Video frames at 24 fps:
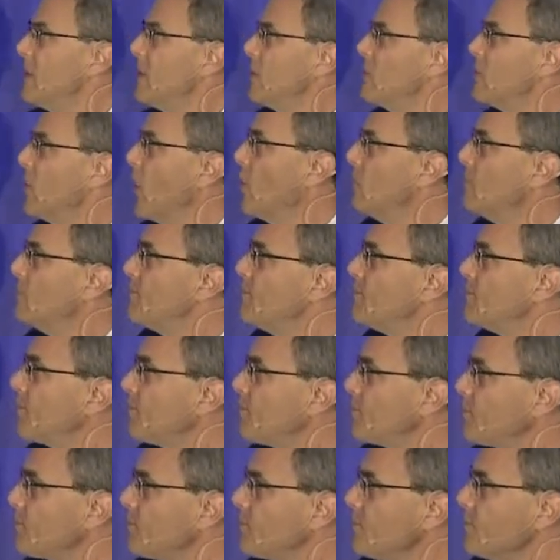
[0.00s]
So
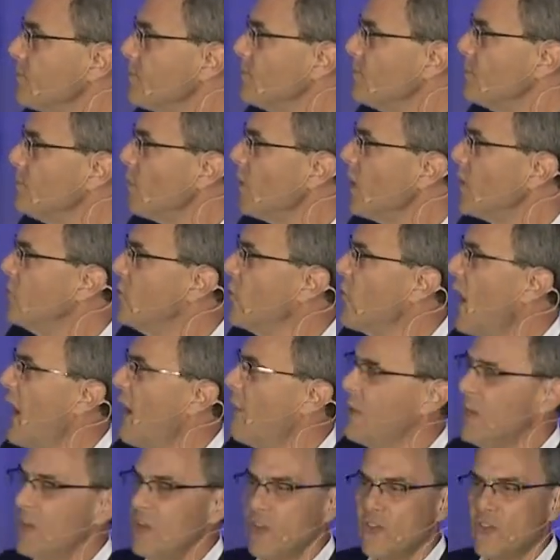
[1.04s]
I
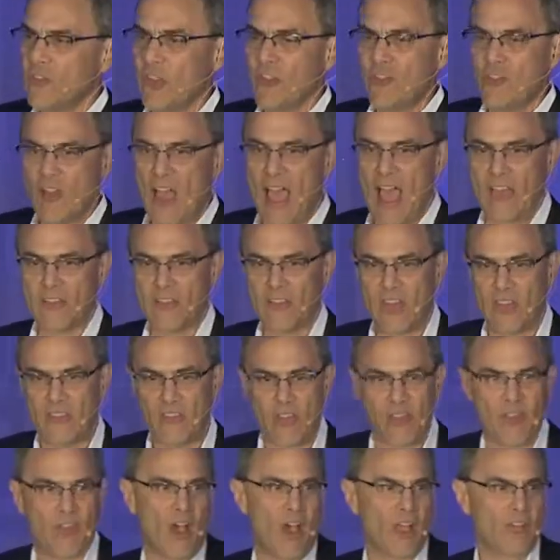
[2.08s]
want to just suggest, as a
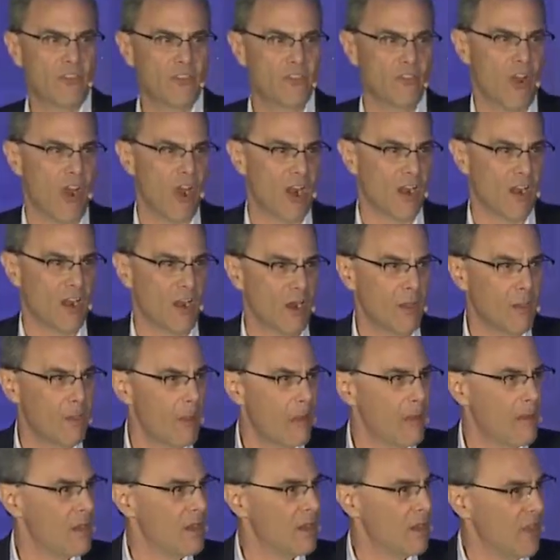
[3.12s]
thought starter,
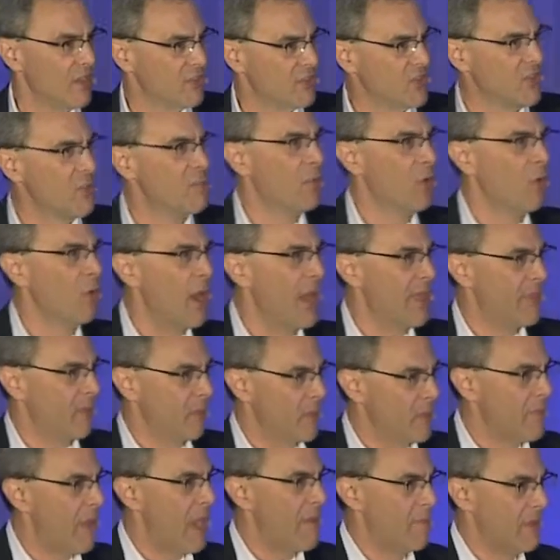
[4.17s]
a simple way that
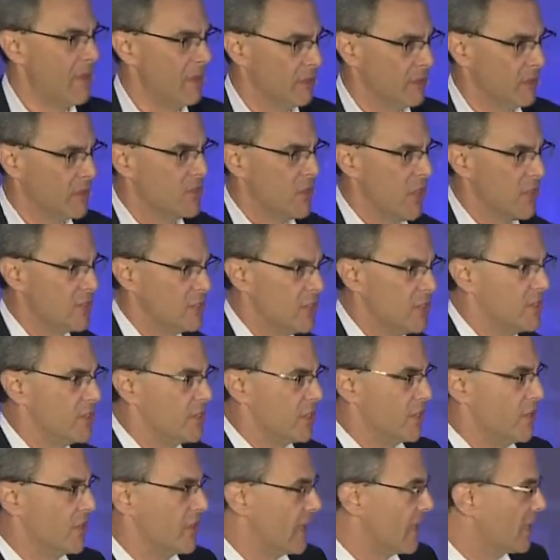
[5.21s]
we might be able to start to
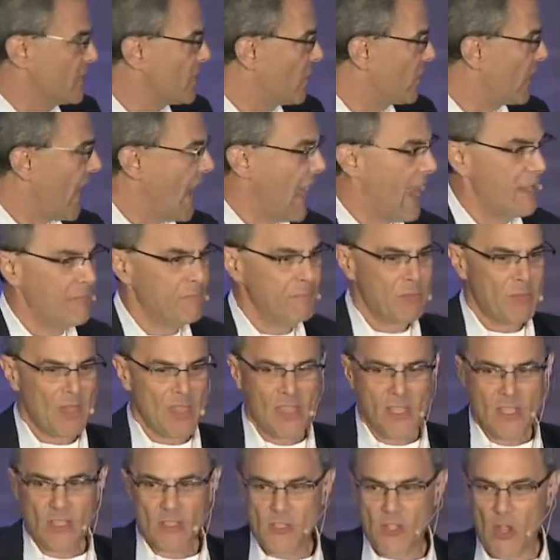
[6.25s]
do this, okay?
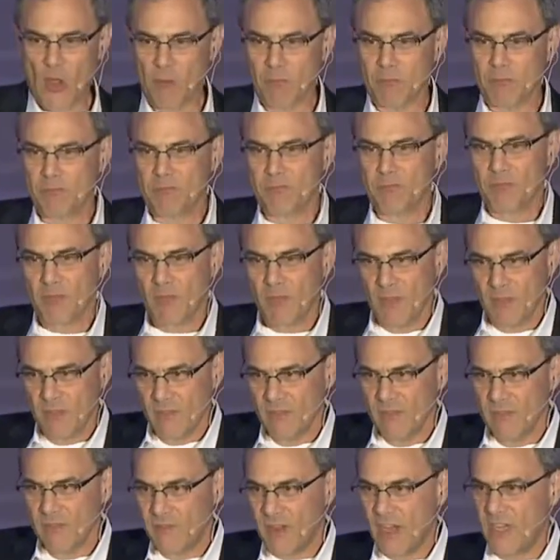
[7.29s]
So
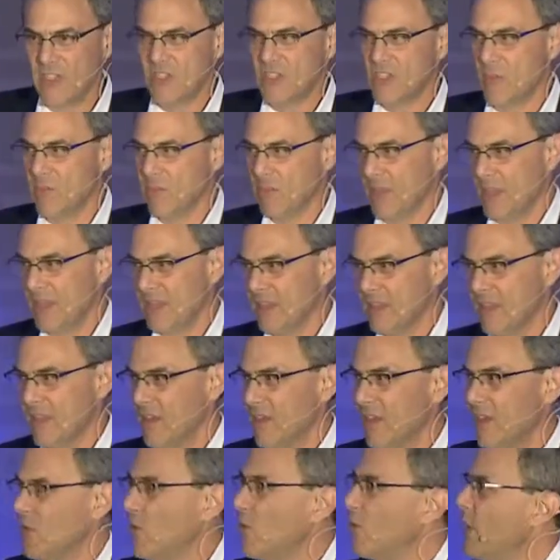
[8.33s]
very simply,
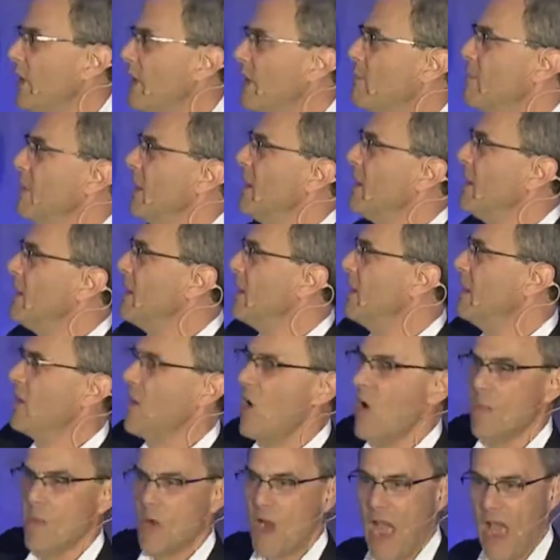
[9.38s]
we can be
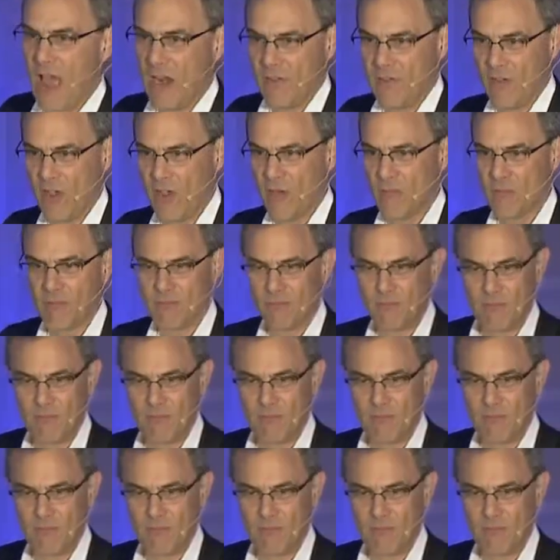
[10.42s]
in-home or out-of-home.